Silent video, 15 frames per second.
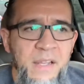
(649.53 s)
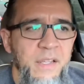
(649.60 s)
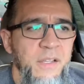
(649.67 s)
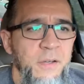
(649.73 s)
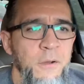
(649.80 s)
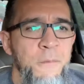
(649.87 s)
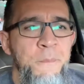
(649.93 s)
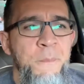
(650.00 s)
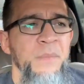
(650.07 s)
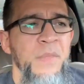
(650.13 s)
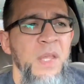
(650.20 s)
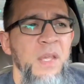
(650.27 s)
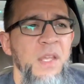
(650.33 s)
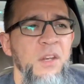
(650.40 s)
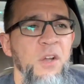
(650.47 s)
you know?
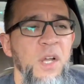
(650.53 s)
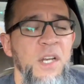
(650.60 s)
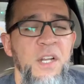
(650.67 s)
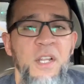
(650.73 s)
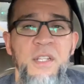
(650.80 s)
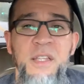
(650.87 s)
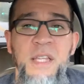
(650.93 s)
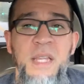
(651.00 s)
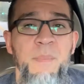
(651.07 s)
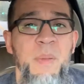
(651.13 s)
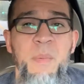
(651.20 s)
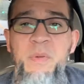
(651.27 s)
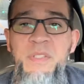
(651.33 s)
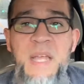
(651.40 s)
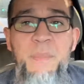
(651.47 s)
You know, another thing that
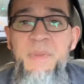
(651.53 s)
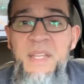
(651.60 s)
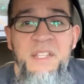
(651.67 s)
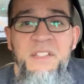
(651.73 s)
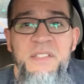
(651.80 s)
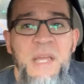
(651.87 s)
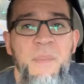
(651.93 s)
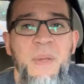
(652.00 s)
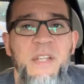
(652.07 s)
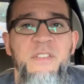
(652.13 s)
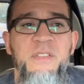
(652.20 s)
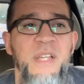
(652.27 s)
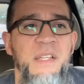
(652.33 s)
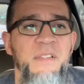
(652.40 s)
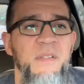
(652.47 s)
people they just stop
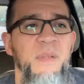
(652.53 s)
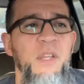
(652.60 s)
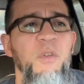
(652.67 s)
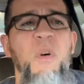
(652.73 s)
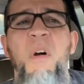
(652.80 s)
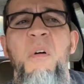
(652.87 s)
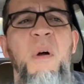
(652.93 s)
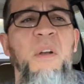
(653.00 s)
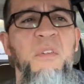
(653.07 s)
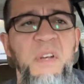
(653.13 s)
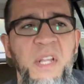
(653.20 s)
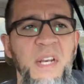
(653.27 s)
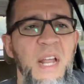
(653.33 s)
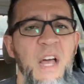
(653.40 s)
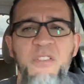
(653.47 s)
exercising. They go, oh, I don't
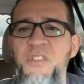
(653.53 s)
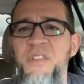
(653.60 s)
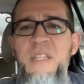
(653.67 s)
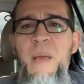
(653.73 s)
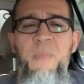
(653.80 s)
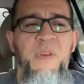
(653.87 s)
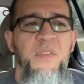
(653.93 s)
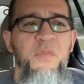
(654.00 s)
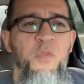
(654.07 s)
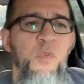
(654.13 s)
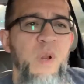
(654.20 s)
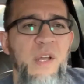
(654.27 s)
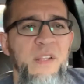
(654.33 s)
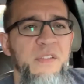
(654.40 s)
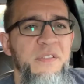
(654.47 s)
need it. I'll just stop eating food.
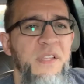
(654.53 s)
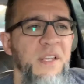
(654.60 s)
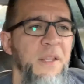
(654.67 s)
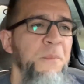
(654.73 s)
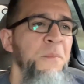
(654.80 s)
I'll get skinny.